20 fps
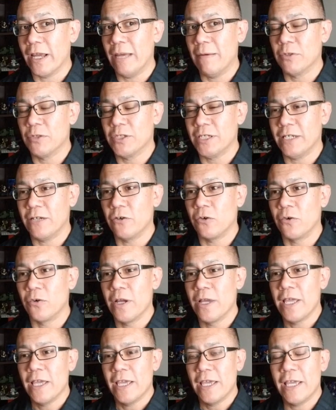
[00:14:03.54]
able to
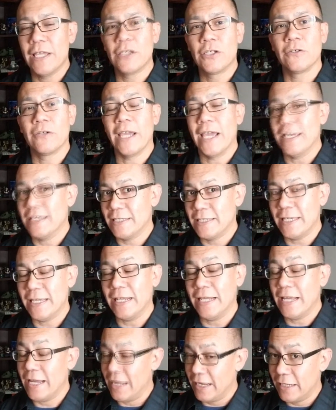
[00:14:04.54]
go into a
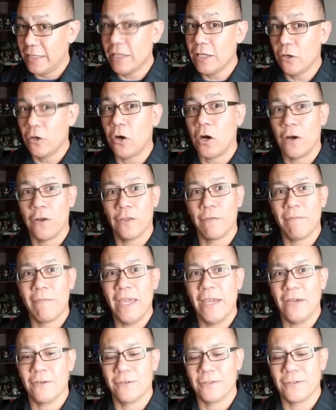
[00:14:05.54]
city and kill all the
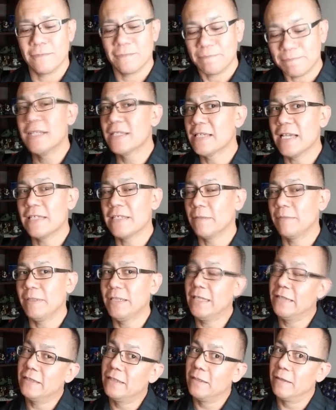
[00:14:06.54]
males. It is not something
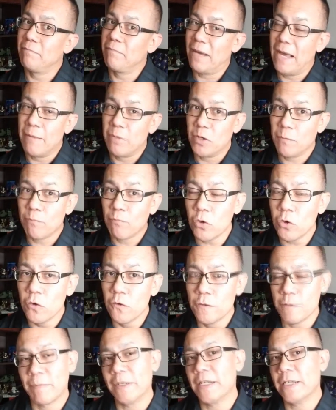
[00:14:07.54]
that the Bible
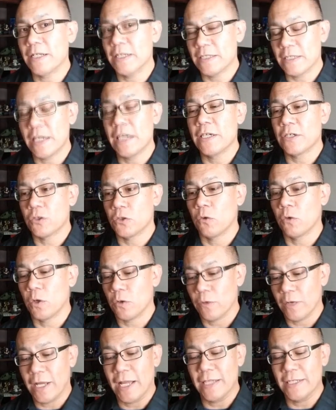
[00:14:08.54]
approves, but it is a
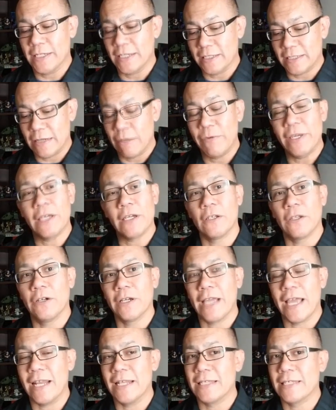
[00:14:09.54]
historical context that we can
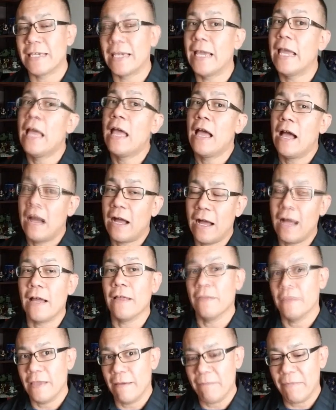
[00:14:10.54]
look at and say,
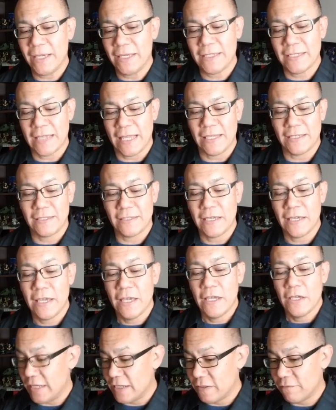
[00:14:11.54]
that makes sense.
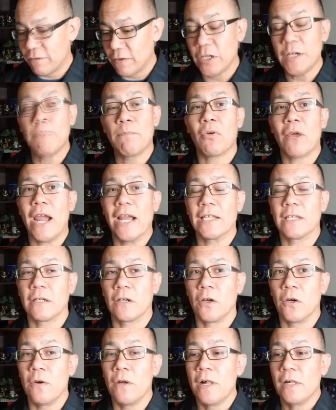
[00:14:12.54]
It is very
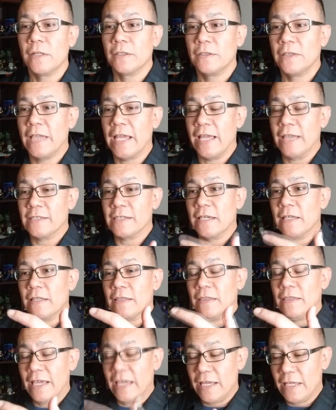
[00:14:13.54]
practical that
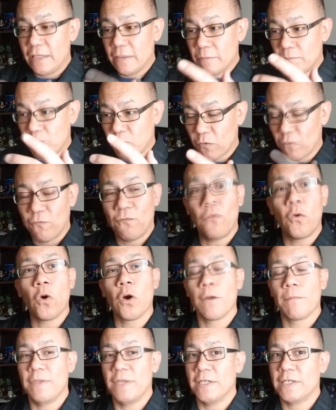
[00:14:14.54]
they
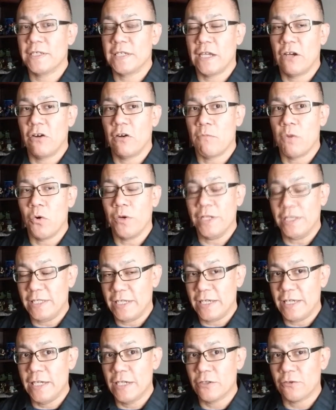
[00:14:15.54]
performed this ceremony,
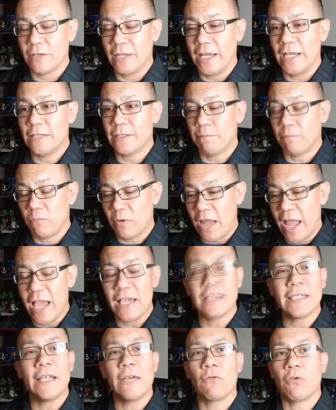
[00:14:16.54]
the Israelites,
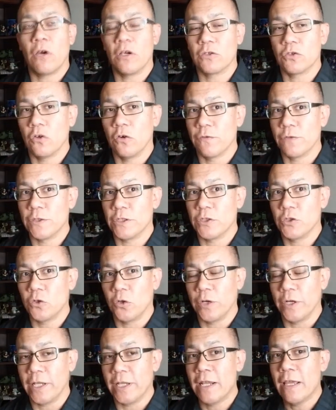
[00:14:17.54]
as they crossed over the
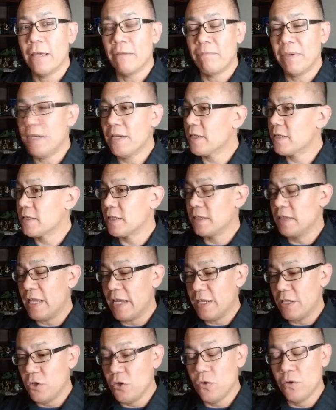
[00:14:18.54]
Jordan, because
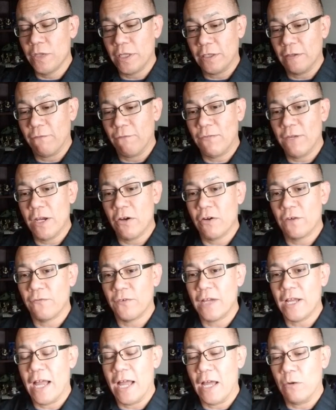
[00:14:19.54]
they knew that the fear
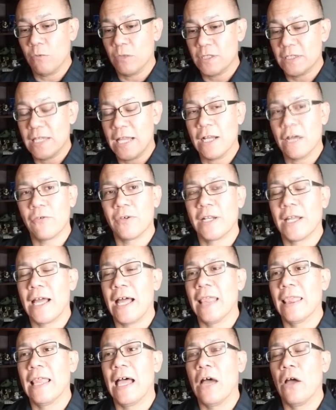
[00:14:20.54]
of God was not going
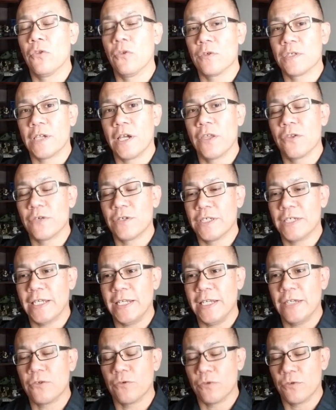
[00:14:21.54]
to allow those other
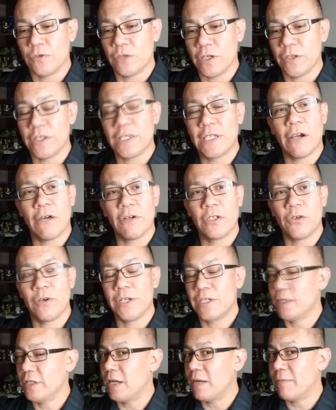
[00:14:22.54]
cities or those other
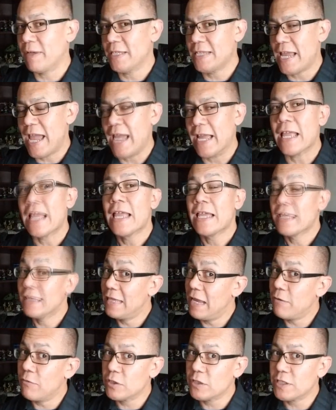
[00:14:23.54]
territories to come attack.
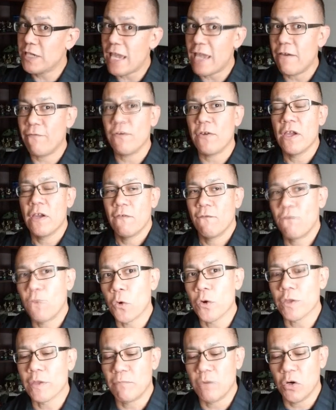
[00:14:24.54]
They were safe
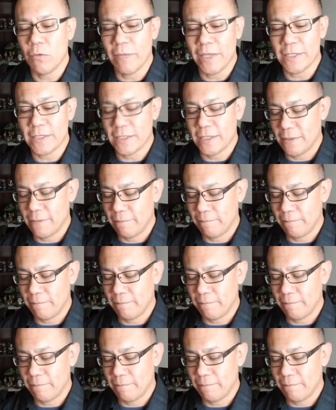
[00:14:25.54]
for the moment.